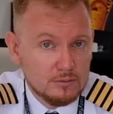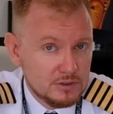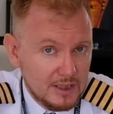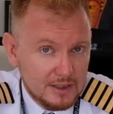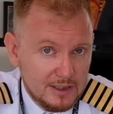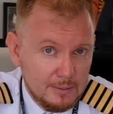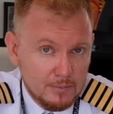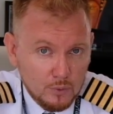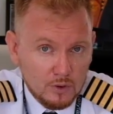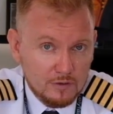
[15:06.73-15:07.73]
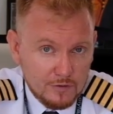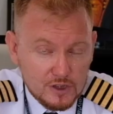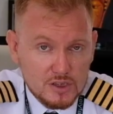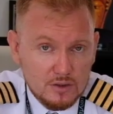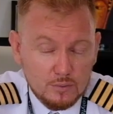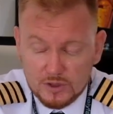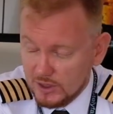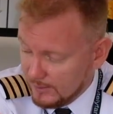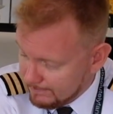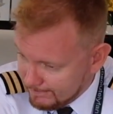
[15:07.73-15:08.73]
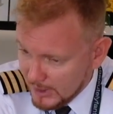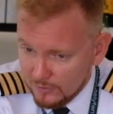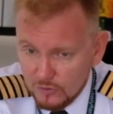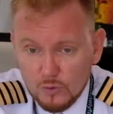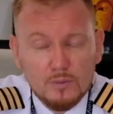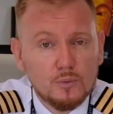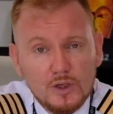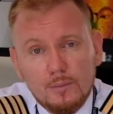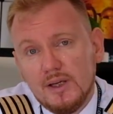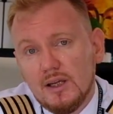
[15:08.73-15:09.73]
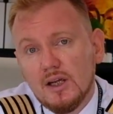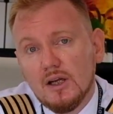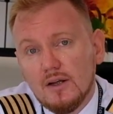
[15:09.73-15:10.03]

radically more efficient, which I assume it will be,